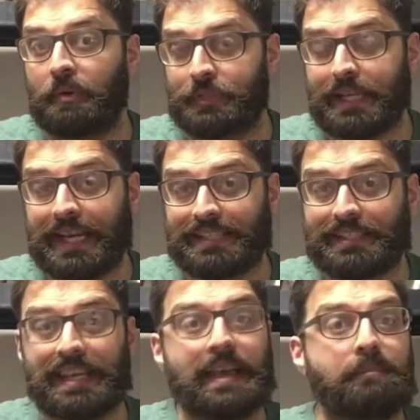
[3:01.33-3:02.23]
the
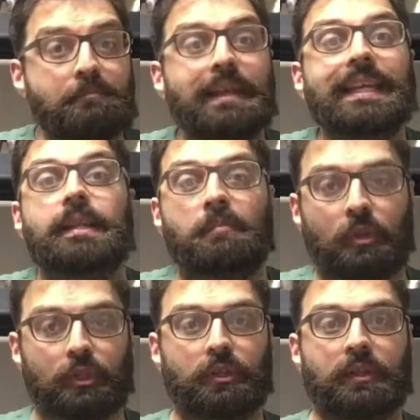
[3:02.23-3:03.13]
Pussycats, Millie the
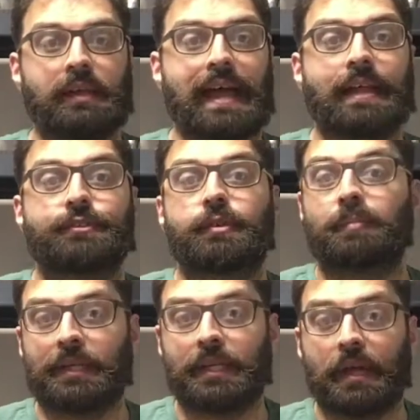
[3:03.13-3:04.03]
Model, and
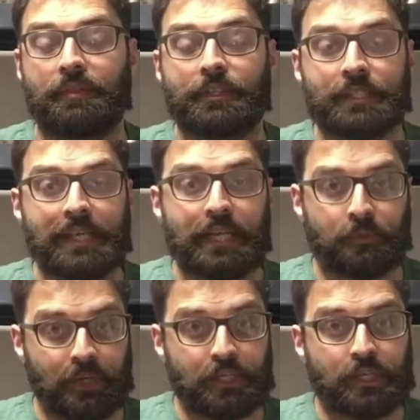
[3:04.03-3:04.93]
Sabrina the
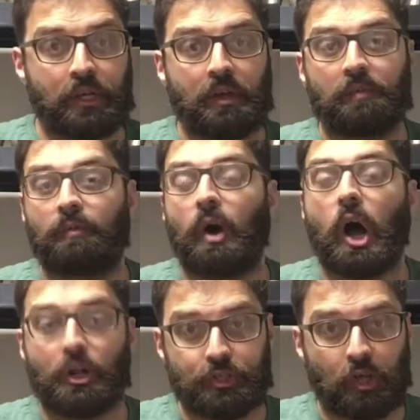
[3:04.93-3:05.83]
Teenage Witch for
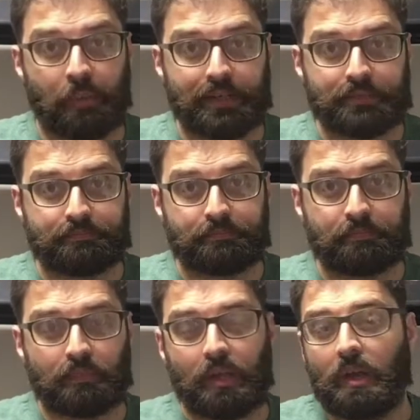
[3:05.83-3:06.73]
Archie Comics.
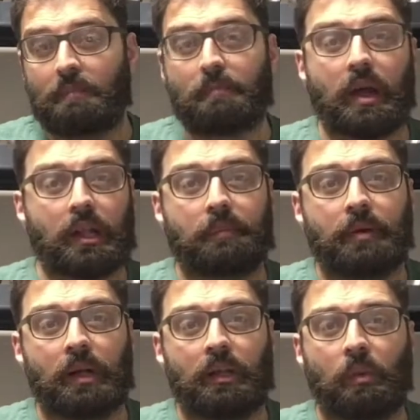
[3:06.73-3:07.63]
My Girl
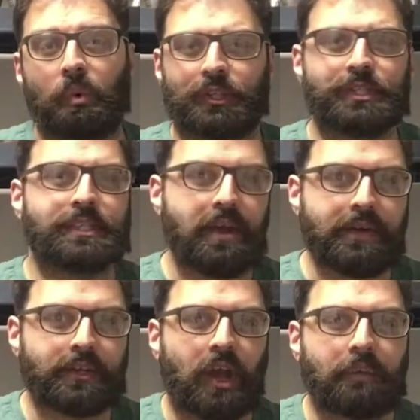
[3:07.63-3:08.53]
Pearl was a
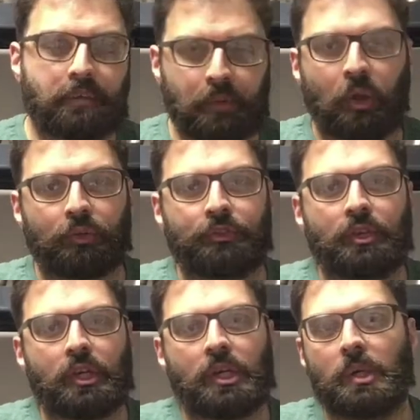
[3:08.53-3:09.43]
stereotype
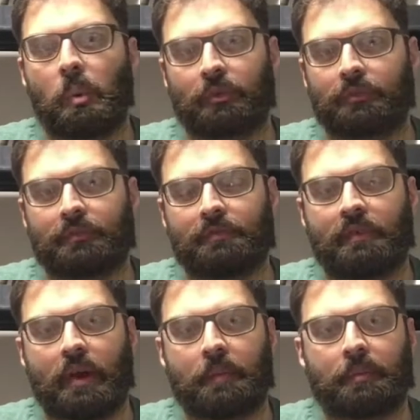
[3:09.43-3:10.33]
blonde who wasn't
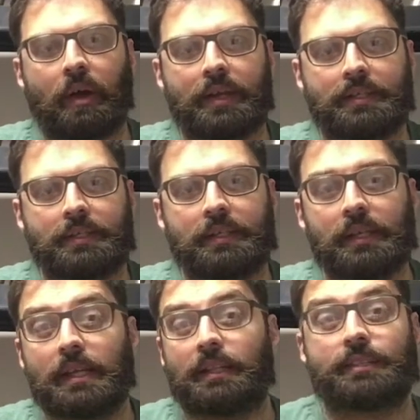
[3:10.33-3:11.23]
very bright.
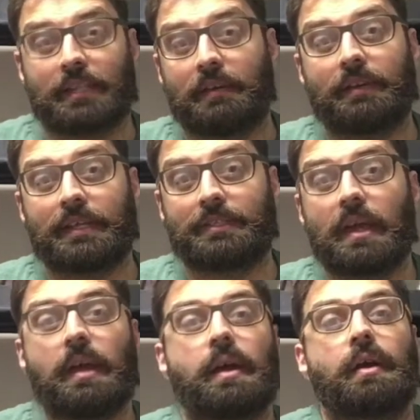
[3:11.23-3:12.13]
The
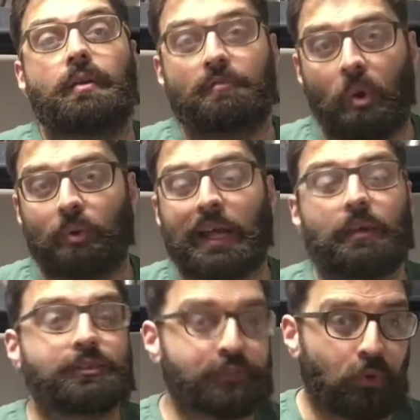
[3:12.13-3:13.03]
series rolled
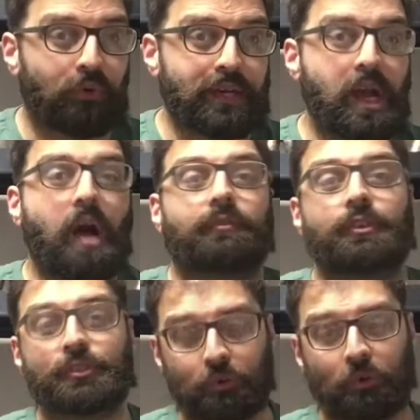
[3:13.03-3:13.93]
out story
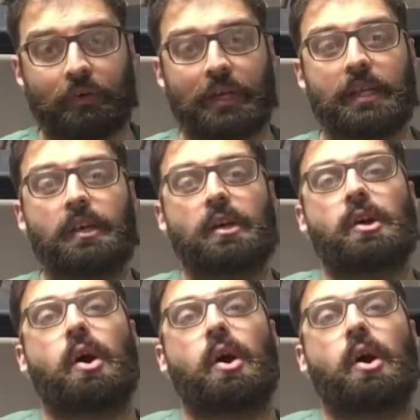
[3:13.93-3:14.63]
after story